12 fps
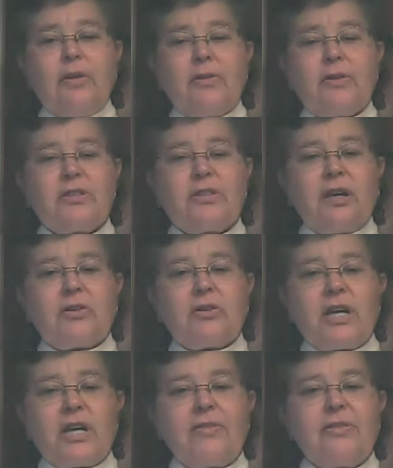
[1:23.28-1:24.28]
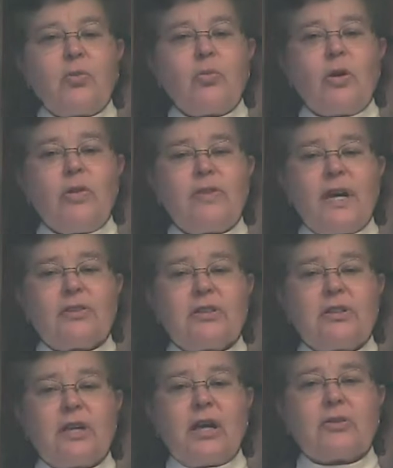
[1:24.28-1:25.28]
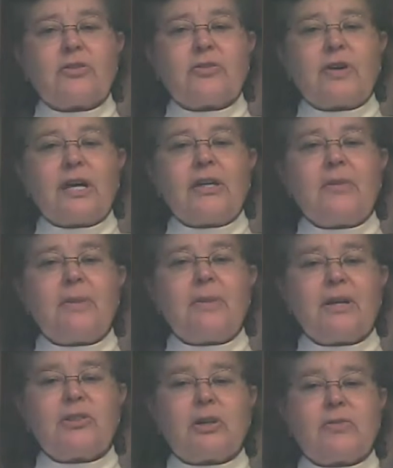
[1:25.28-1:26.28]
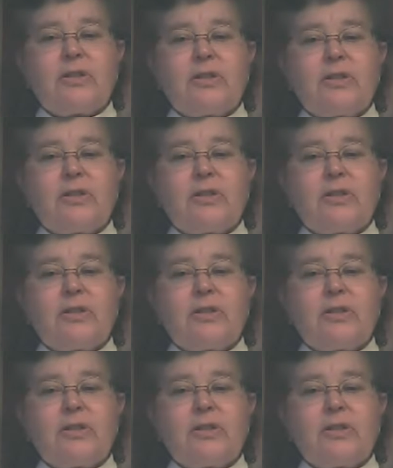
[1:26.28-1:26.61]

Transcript: The sellers had the $1,000 of handyman services